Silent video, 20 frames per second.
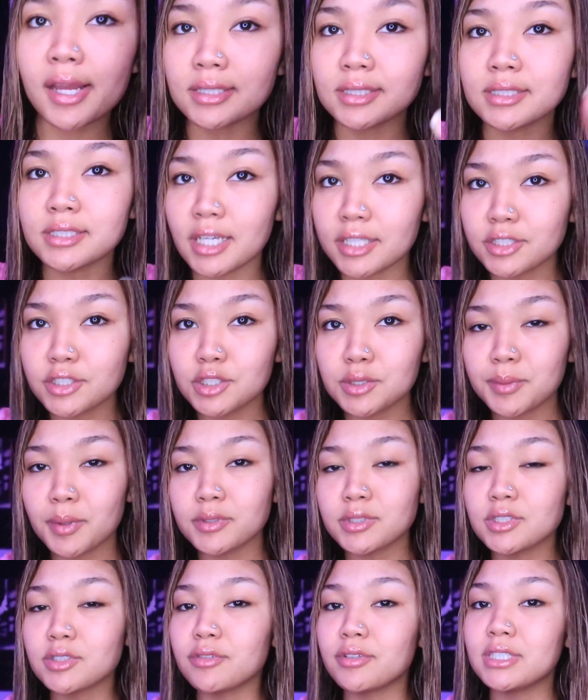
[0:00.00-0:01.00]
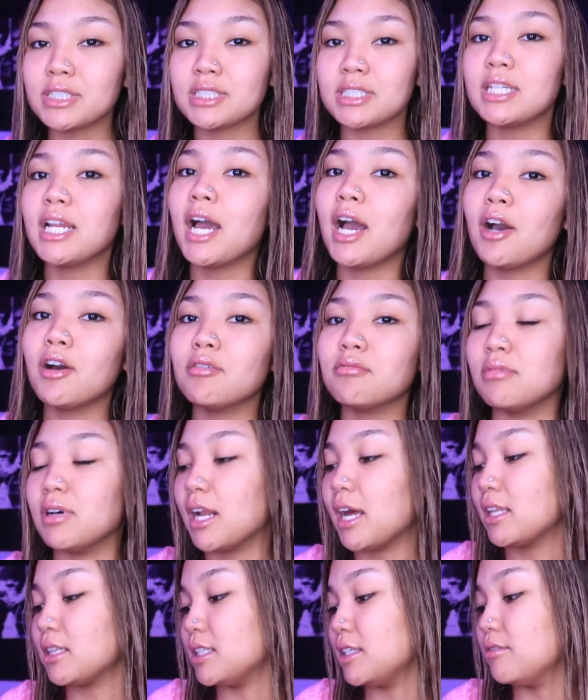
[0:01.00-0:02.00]
It says you're supposed to rinse it out, but
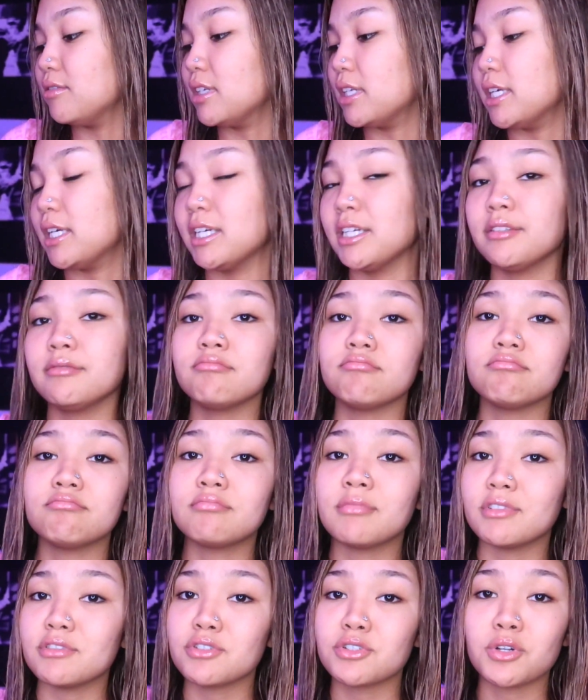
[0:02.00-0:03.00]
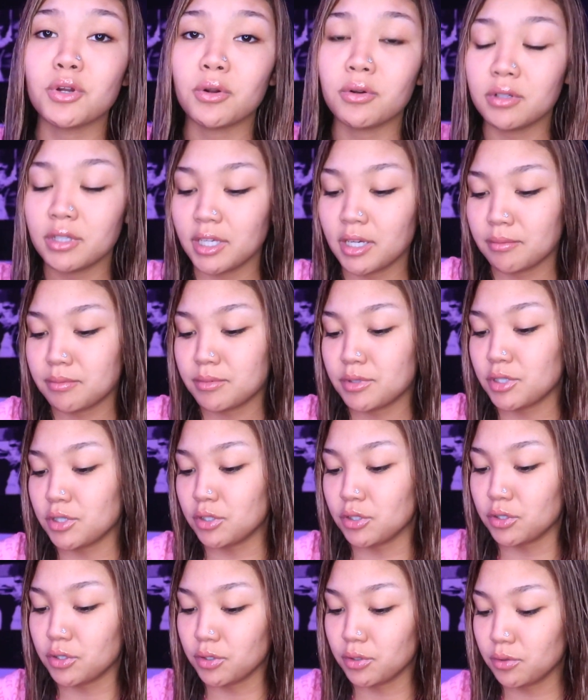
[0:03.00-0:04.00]
I leave it in. It's totally up to
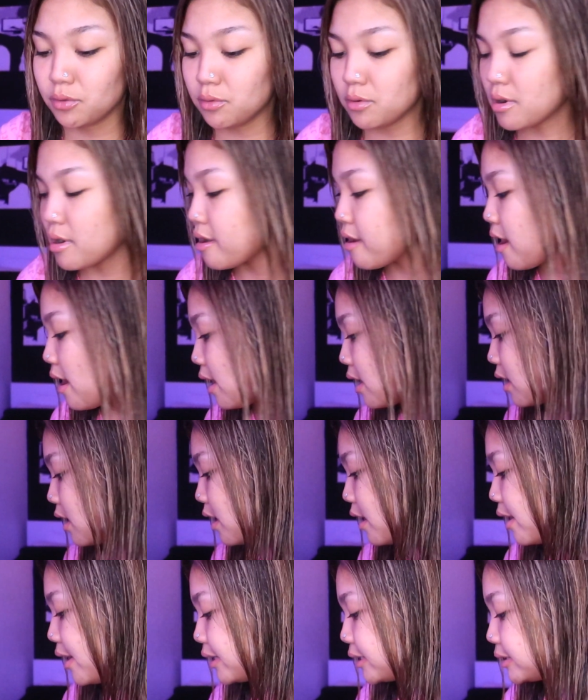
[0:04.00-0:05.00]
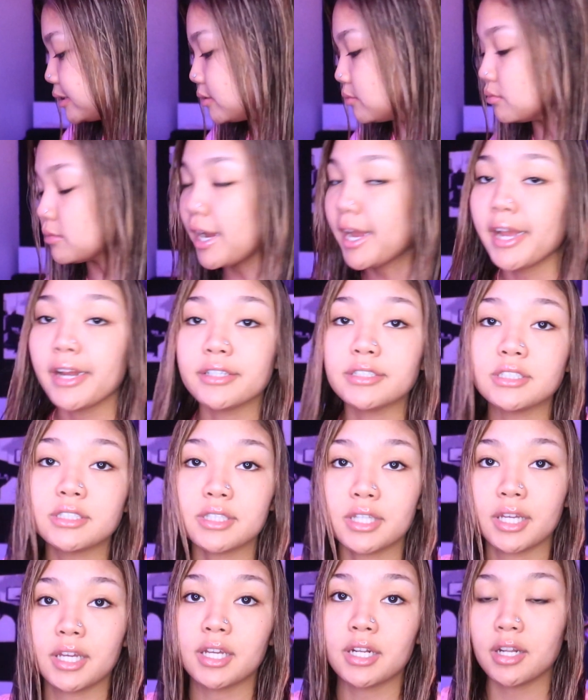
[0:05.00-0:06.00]
you. My hair is
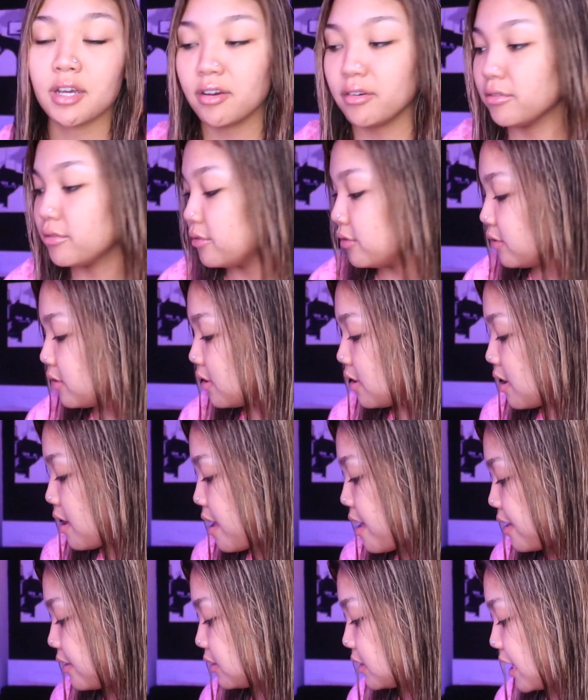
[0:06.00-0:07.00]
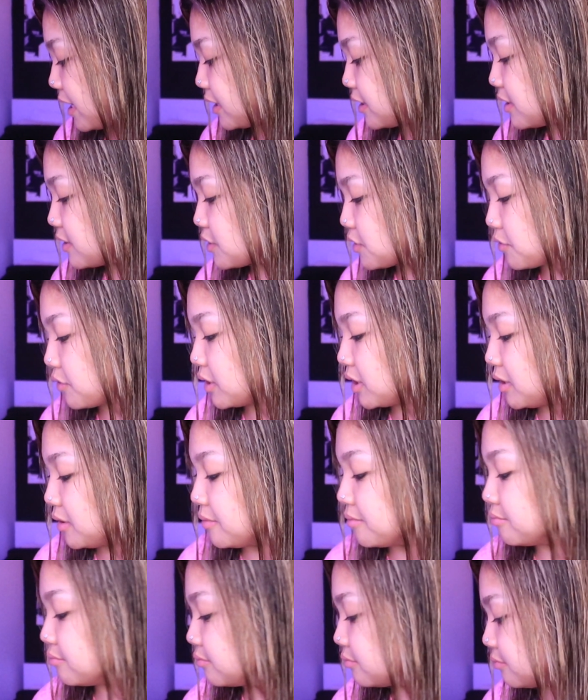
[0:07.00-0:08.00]
thick enough that it doesn't really
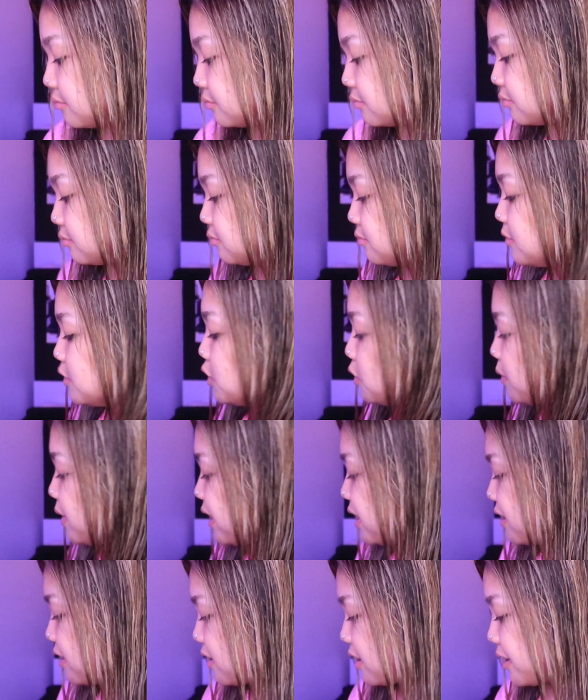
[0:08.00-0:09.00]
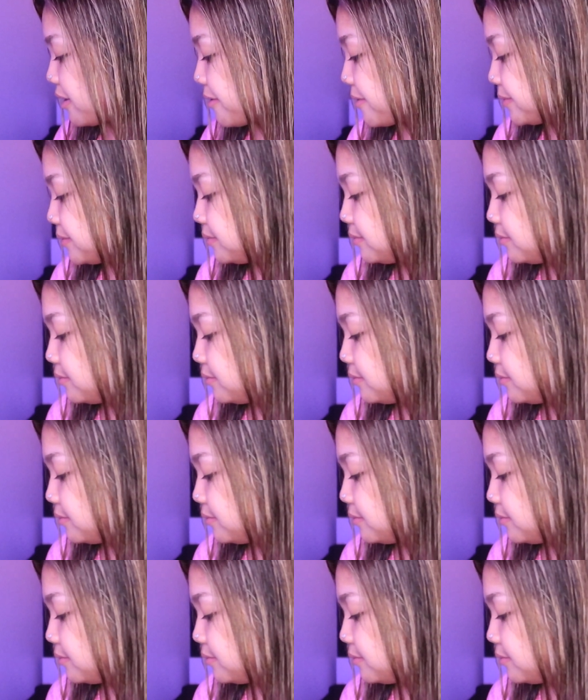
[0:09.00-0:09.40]
do anything